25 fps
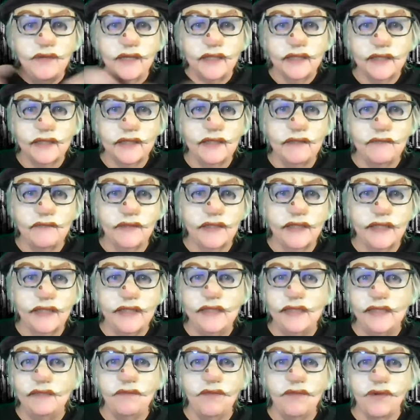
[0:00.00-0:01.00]
I could never get
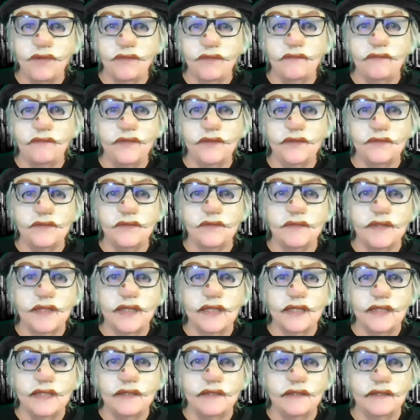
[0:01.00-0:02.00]
any more reviews
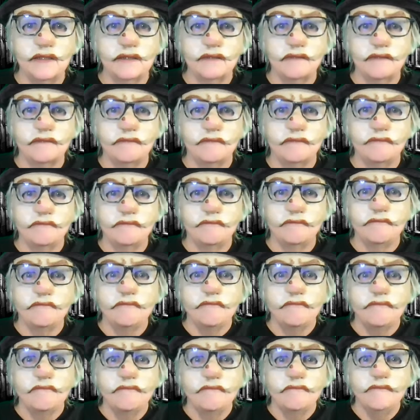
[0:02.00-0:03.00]
because
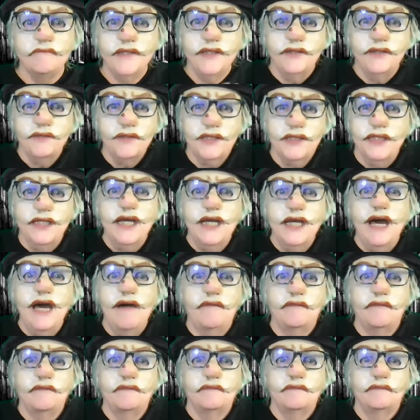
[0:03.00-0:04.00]
this was enough.
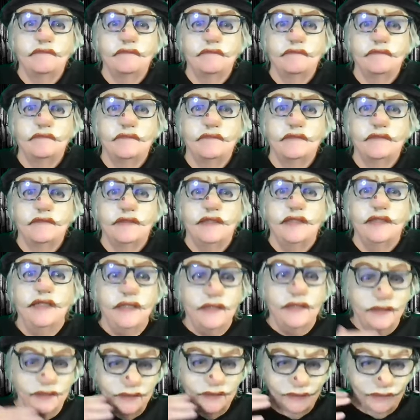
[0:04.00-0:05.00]

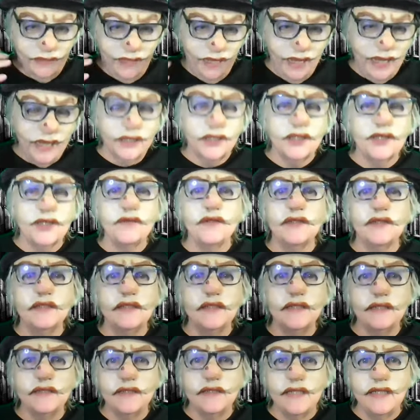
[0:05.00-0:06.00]
This accurately
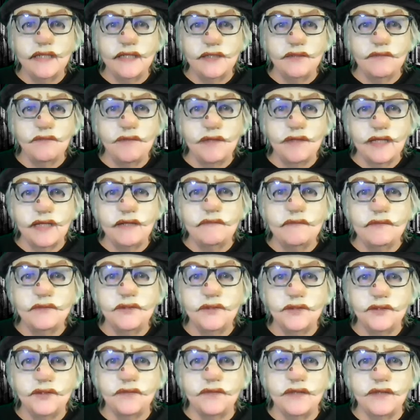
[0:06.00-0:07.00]
stated what I was
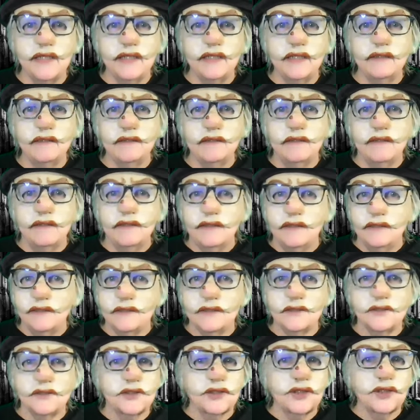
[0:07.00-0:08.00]
doing,
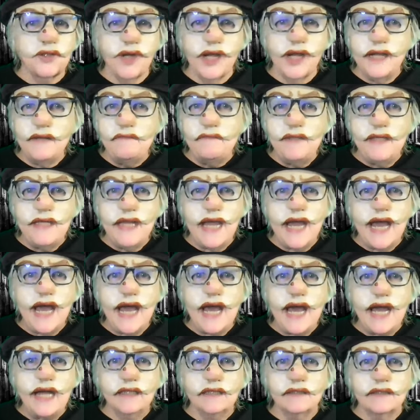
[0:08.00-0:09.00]
described the
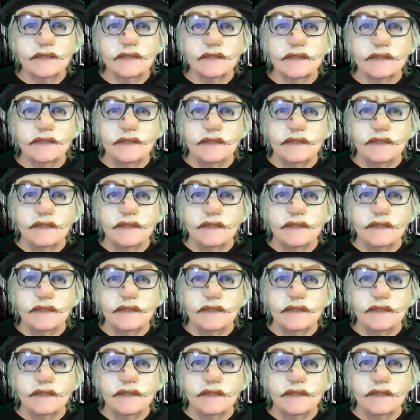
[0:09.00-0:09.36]
act,